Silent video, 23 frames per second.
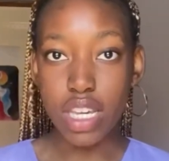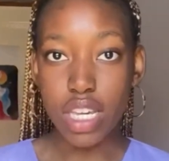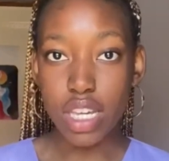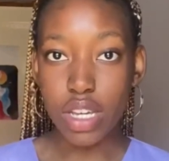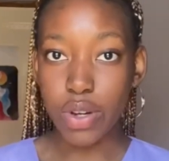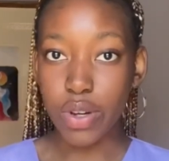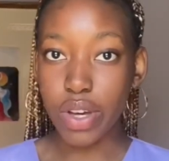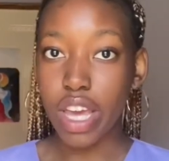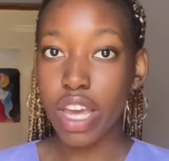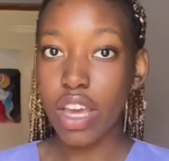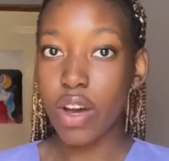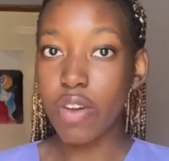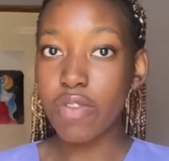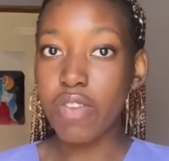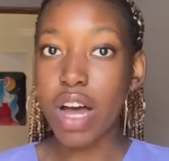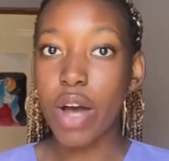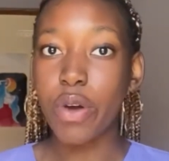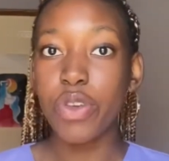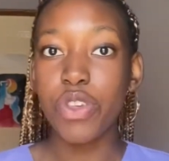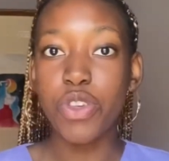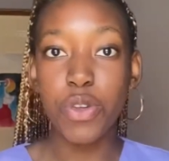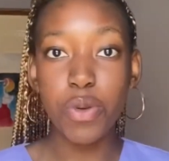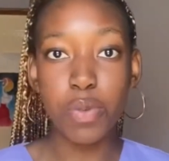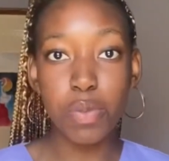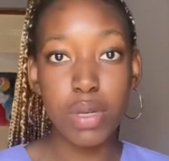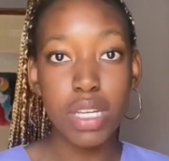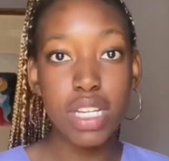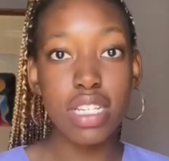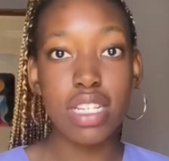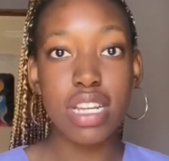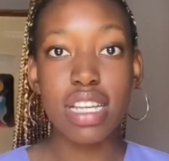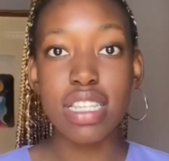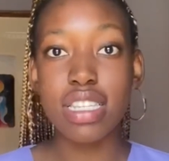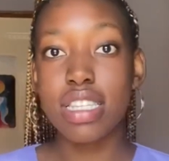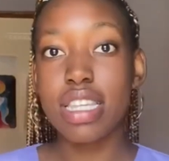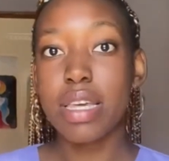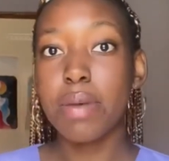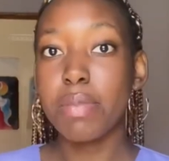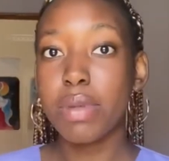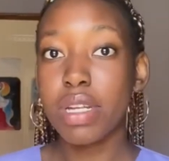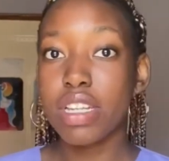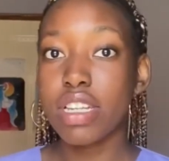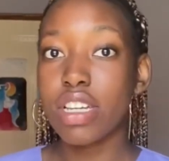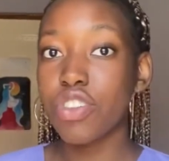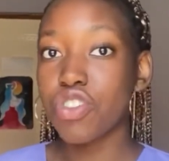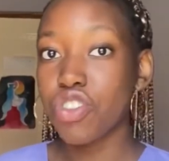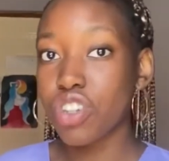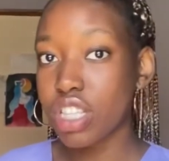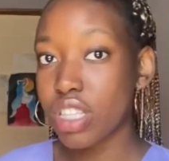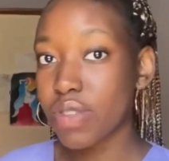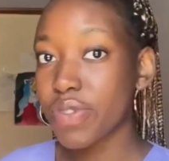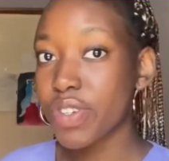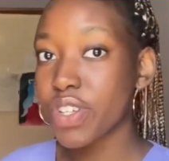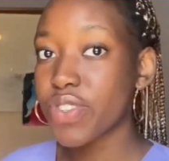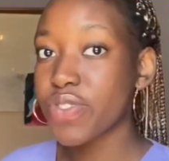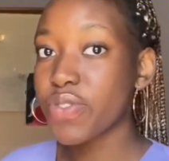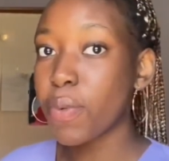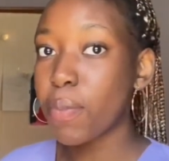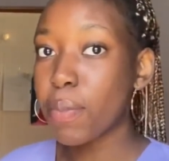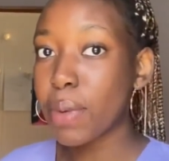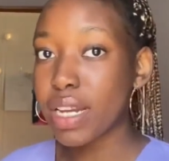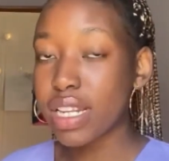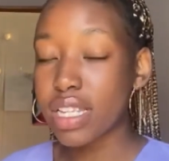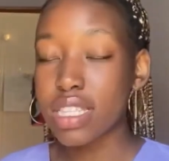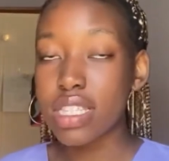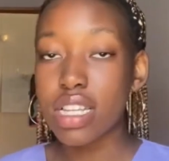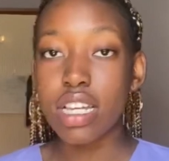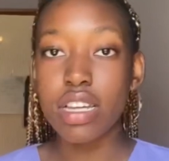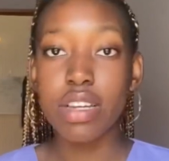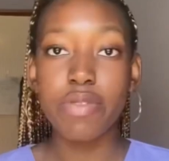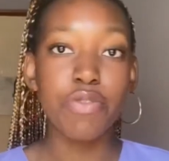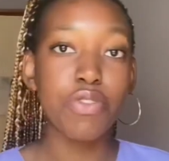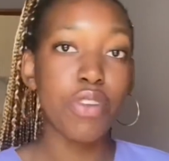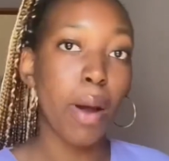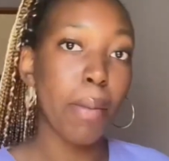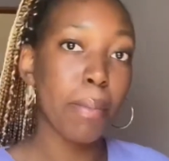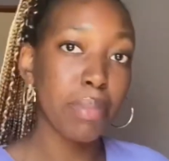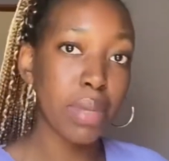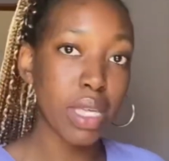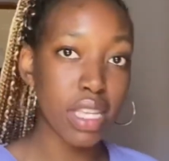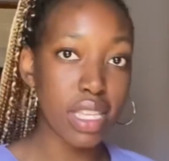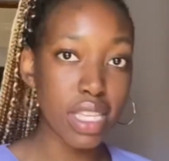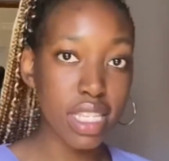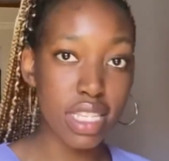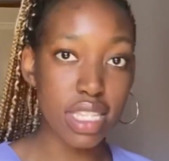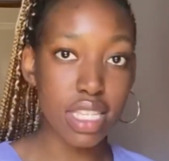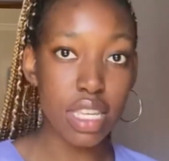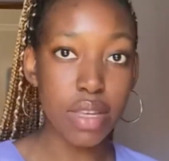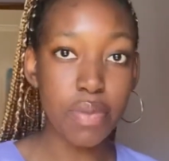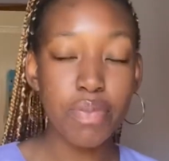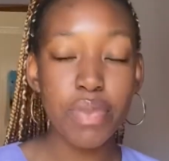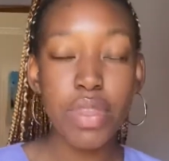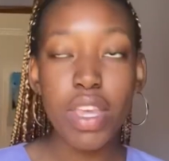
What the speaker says: okay, of how UP does the mid-year transfers for medicine from BSc.